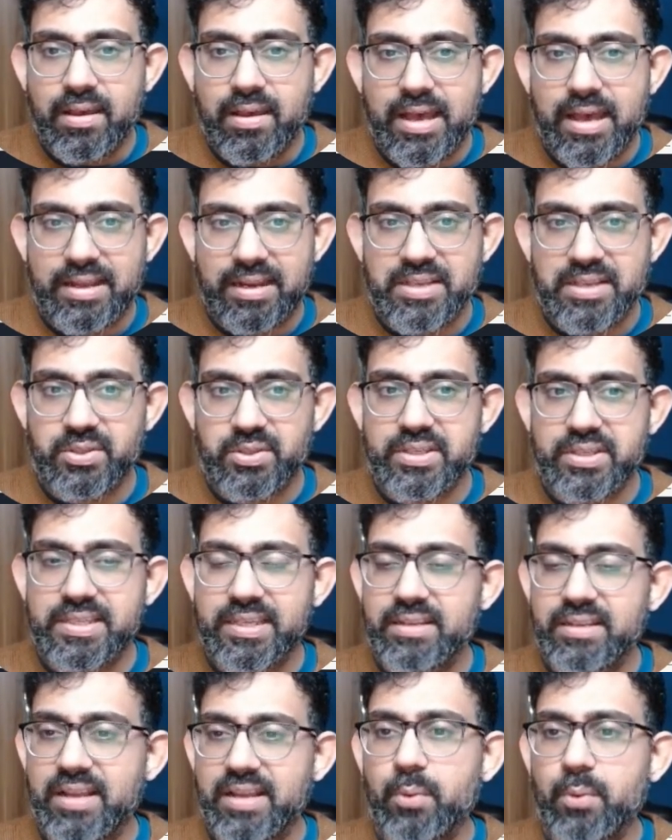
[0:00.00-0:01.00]
And as you can see,
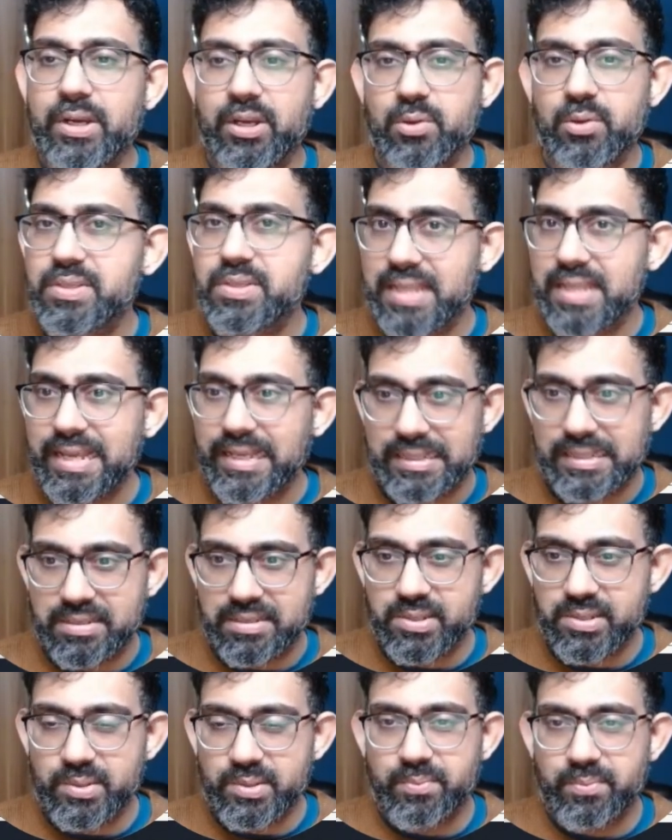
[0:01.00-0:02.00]
now it looks like
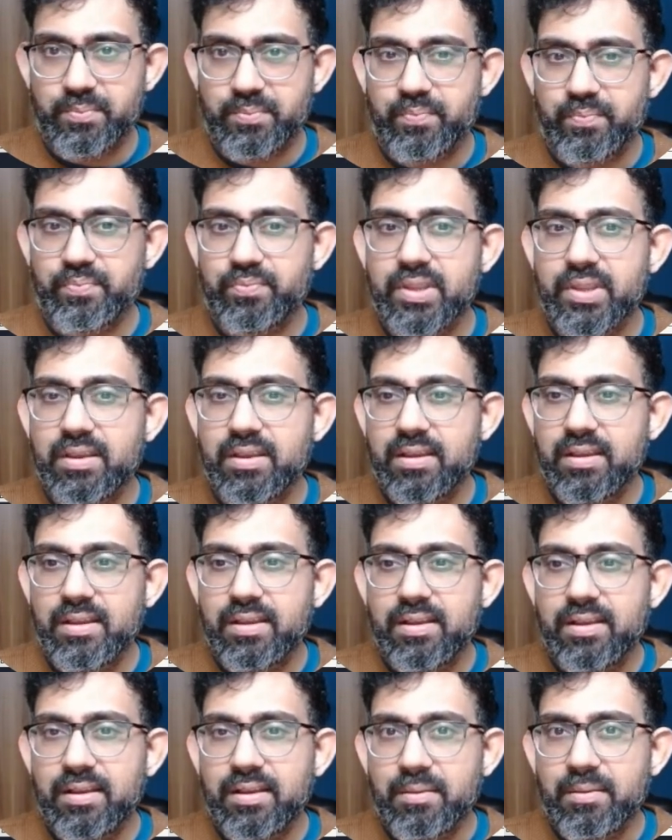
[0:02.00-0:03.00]
this.
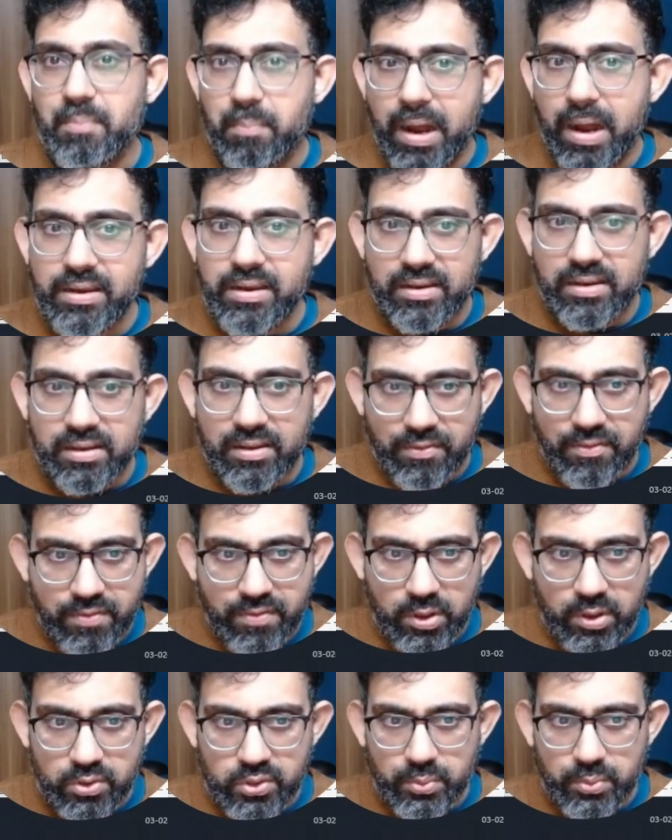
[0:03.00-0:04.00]
But we
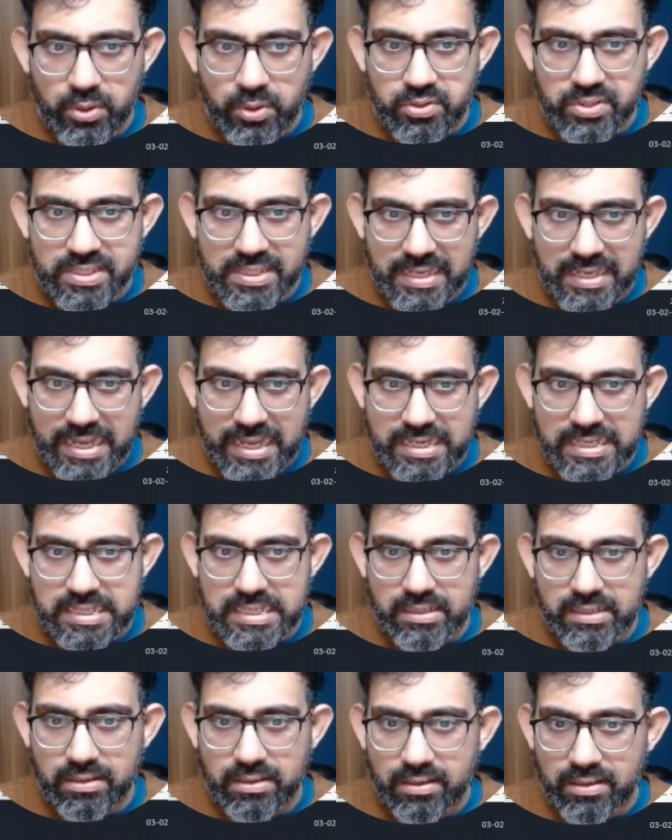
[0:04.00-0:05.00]
also want to select
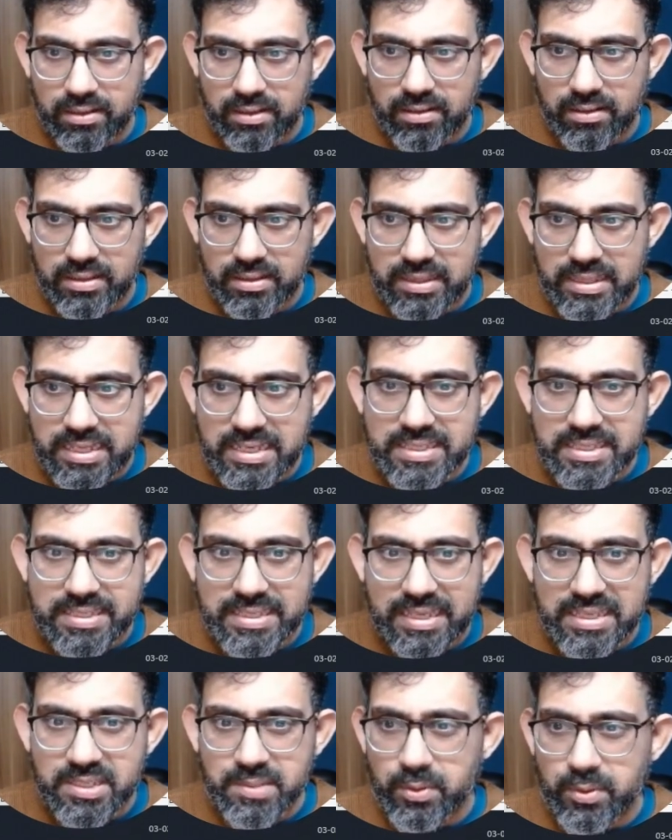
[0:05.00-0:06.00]
these
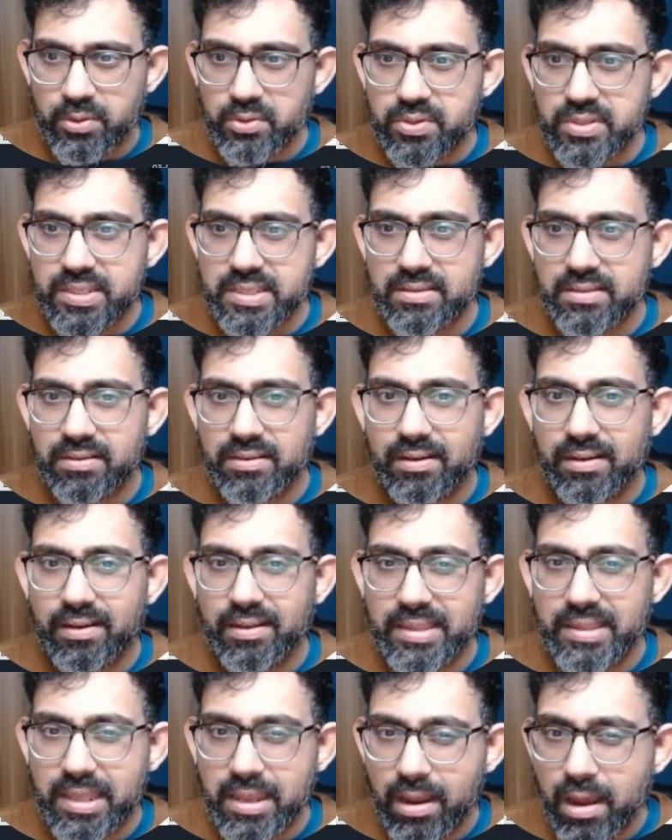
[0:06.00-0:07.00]
cells because
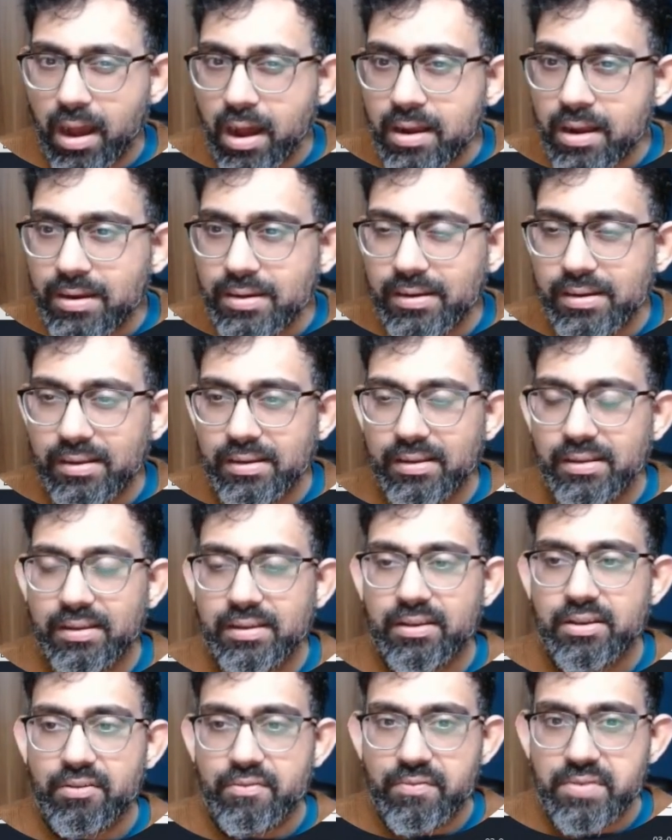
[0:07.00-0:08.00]
they aren't
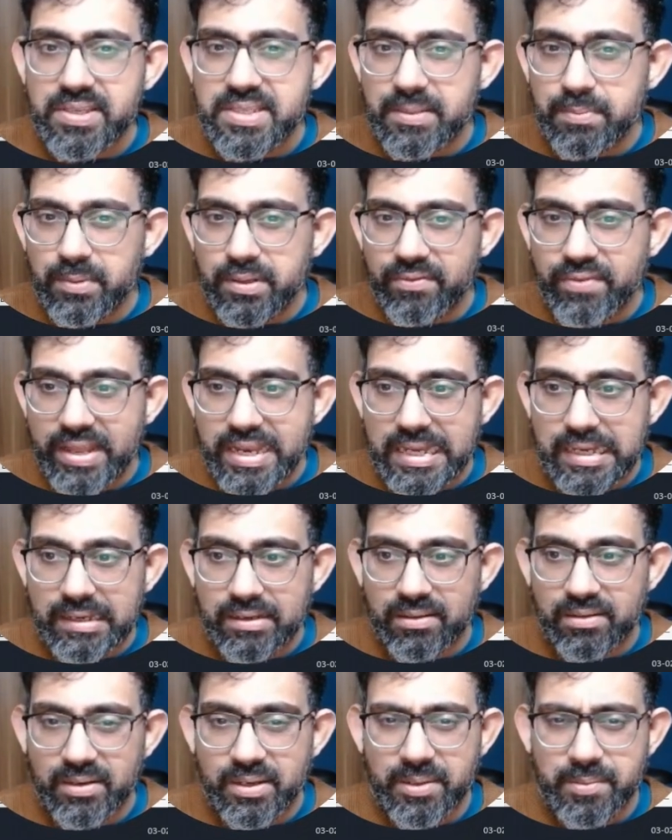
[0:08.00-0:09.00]
visible very
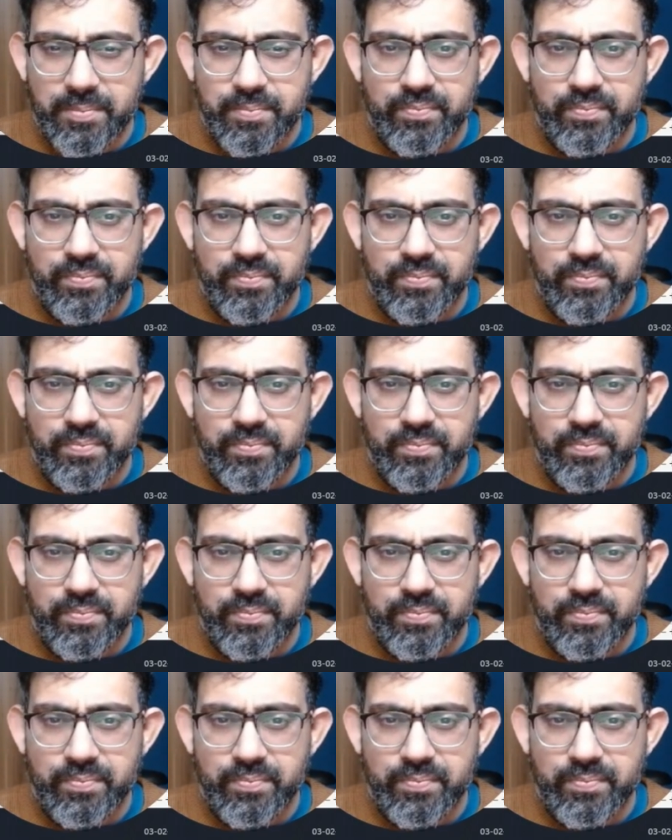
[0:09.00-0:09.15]
clearly.